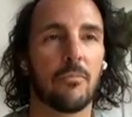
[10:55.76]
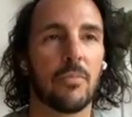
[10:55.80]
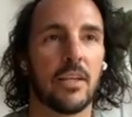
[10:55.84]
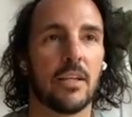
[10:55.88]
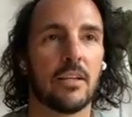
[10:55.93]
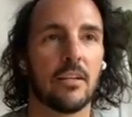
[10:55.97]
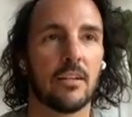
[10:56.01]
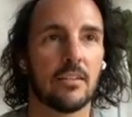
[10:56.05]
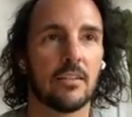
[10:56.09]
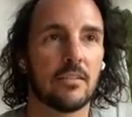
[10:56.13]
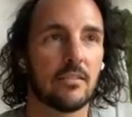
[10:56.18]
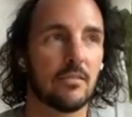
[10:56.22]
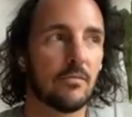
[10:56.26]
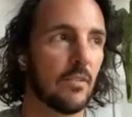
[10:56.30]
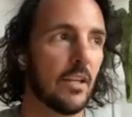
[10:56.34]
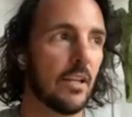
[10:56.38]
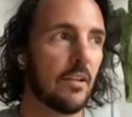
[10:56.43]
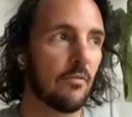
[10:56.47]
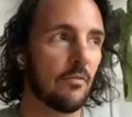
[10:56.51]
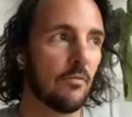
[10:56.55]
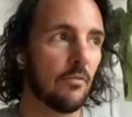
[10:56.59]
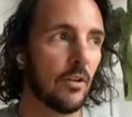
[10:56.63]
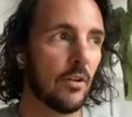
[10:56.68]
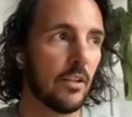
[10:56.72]
because
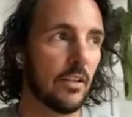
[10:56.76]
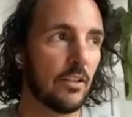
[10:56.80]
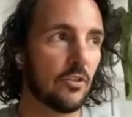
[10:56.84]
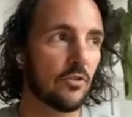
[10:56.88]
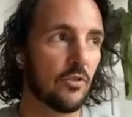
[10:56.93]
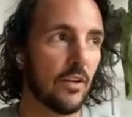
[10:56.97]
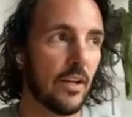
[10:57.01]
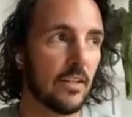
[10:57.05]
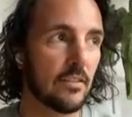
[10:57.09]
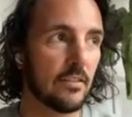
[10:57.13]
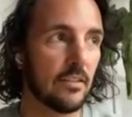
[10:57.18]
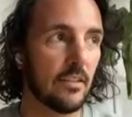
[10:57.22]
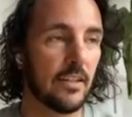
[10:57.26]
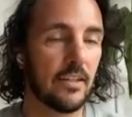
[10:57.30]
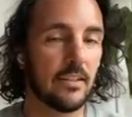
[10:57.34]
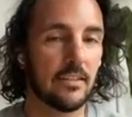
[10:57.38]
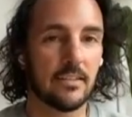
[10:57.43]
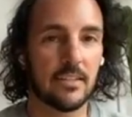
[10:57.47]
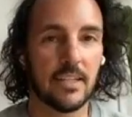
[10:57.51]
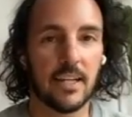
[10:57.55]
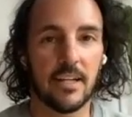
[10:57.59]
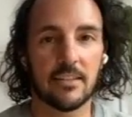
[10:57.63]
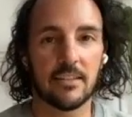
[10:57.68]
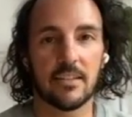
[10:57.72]
it really
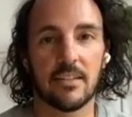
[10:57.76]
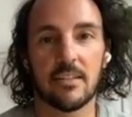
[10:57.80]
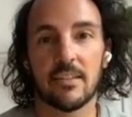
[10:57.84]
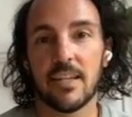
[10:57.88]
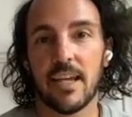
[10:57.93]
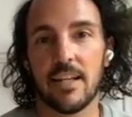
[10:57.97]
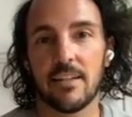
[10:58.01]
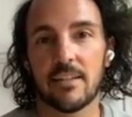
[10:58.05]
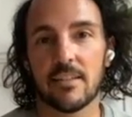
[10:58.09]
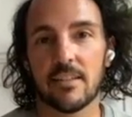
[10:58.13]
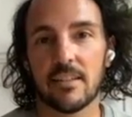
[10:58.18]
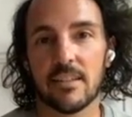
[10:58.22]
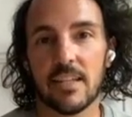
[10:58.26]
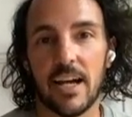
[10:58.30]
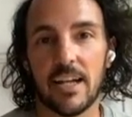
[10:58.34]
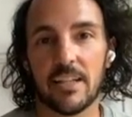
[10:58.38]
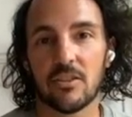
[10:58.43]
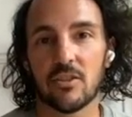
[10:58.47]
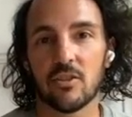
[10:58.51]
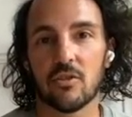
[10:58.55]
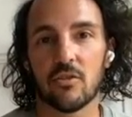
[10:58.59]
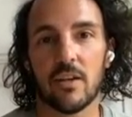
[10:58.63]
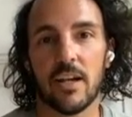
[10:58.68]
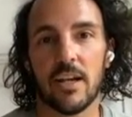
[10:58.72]
translates as intense
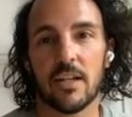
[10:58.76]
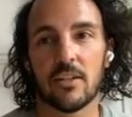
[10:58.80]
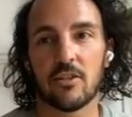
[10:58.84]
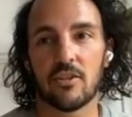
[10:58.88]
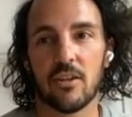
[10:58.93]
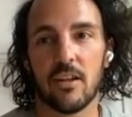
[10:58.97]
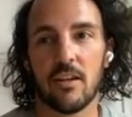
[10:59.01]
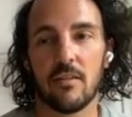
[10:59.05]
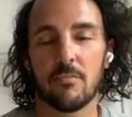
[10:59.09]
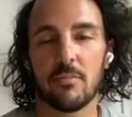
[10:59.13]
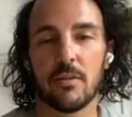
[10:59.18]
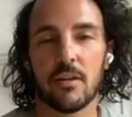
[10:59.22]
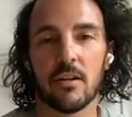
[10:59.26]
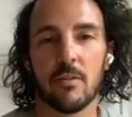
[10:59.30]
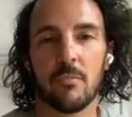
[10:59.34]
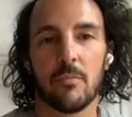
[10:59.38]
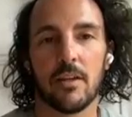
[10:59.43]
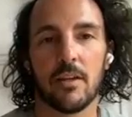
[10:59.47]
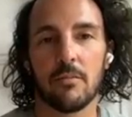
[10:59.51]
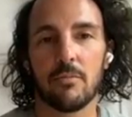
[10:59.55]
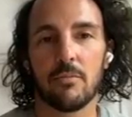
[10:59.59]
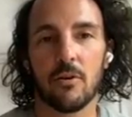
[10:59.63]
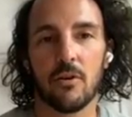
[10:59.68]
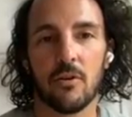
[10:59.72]
side stretch, and
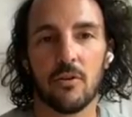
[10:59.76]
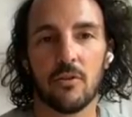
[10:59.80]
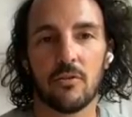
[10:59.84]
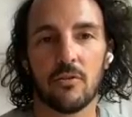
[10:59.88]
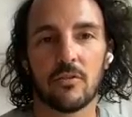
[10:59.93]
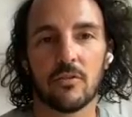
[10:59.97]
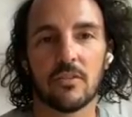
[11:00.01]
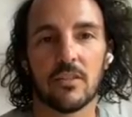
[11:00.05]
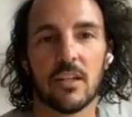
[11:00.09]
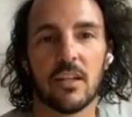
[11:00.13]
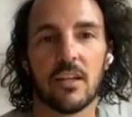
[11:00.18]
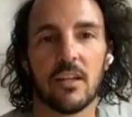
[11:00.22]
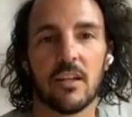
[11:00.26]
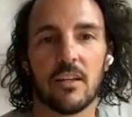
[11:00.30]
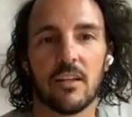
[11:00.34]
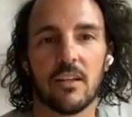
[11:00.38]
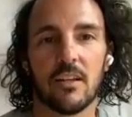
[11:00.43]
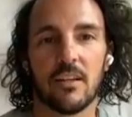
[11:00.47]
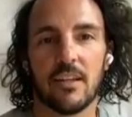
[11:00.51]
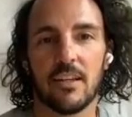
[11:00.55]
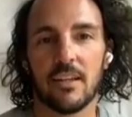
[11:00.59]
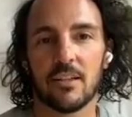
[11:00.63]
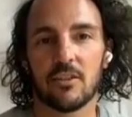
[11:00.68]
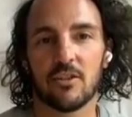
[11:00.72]
pyramid pose,
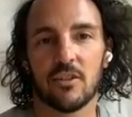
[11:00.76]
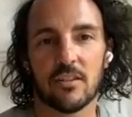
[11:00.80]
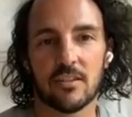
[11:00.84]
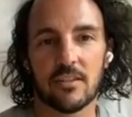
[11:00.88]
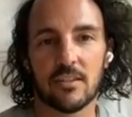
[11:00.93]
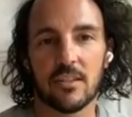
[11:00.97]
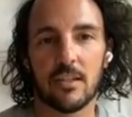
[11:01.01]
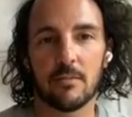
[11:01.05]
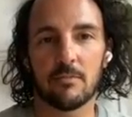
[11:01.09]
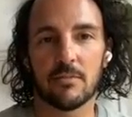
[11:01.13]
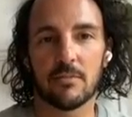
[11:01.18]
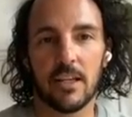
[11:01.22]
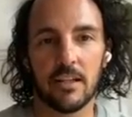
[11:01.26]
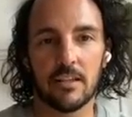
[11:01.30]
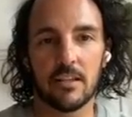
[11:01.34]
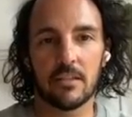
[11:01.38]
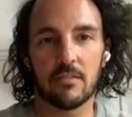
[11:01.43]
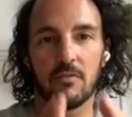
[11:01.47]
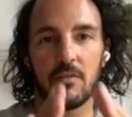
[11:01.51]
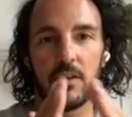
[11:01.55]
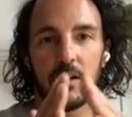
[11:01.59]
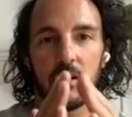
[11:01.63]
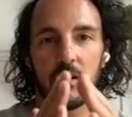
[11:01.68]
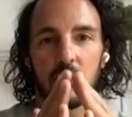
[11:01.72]
it just seems like
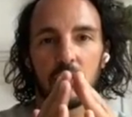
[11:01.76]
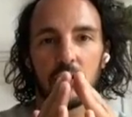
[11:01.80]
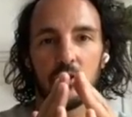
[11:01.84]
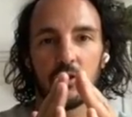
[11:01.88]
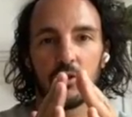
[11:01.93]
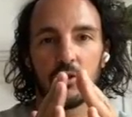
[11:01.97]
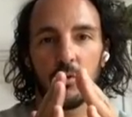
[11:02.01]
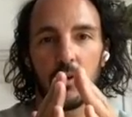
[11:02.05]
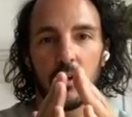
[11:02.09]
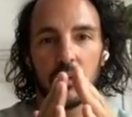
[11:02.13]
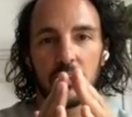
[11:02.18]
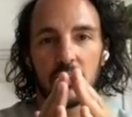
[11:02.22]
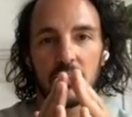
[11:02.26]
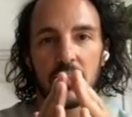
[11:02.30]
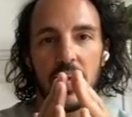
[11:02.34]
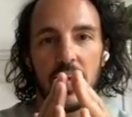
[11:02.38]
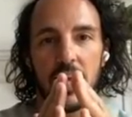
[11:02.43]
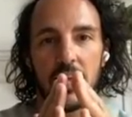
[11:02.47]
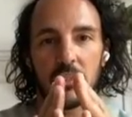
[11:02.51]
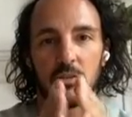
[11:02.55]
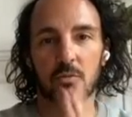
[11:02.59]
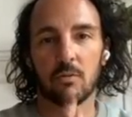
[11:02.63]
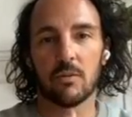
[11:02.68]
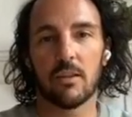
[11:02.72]
this very short
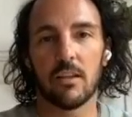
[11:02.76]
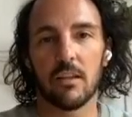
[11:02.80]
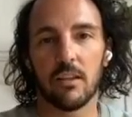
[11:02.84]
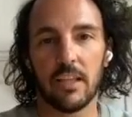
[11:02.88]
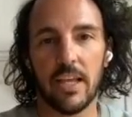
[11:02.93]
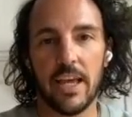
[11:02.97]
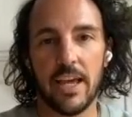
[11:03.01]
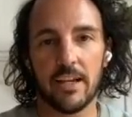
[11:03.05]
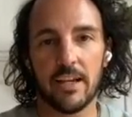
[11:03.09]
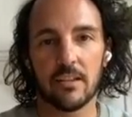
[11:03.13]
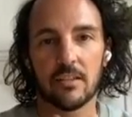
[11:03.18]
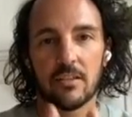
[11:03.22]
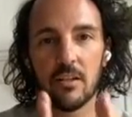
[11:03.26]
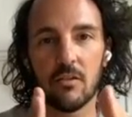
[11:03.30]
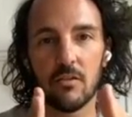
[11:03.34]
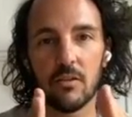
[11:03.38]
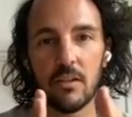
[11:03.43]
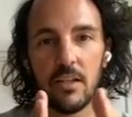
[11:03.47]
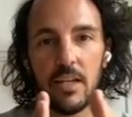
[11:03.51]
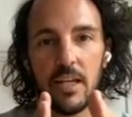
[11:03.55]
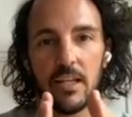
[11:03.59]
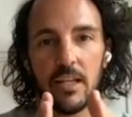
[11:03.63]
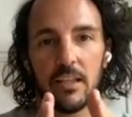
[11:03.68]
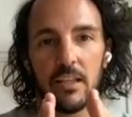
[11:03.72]
stance with the legs to
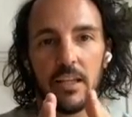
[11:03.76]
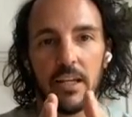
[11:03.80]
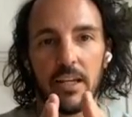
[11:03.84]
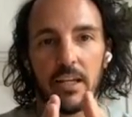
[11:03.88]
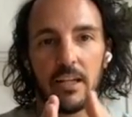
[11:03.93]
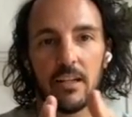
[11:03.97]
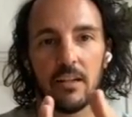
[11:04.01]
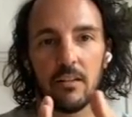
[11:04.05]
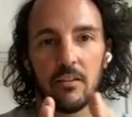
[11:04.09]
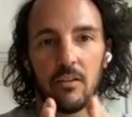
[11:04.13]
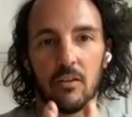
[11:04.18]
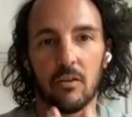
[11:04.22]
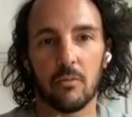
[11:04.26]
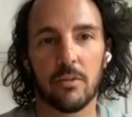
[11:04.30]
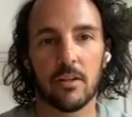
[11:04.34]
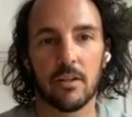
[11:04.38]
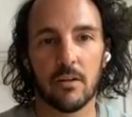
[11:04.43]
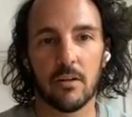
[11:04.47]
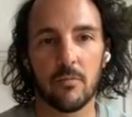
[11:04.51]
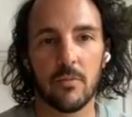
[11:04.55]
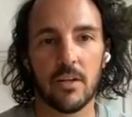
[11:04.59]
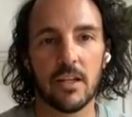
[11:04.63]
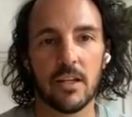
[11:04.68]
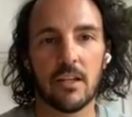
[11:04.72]
create like a little
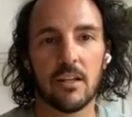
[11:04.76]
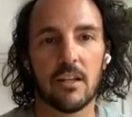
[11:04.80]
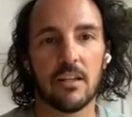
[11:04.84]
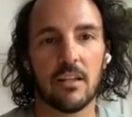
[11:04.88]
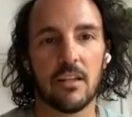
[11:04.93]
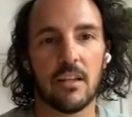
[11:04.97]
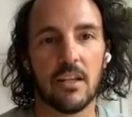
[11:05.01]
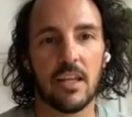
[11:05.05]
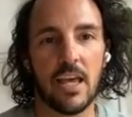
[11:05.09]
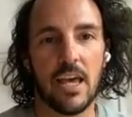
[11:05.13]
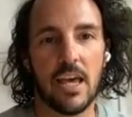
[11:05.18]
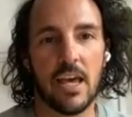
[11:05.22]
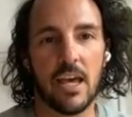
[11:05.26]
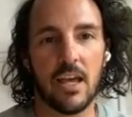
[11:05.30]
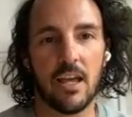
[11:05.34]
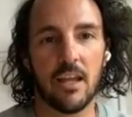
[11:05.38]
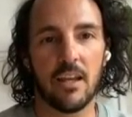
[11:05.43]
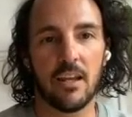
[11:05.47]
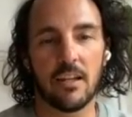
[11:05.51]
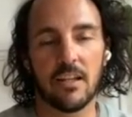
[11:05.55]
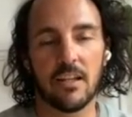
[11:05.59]
pyramid. And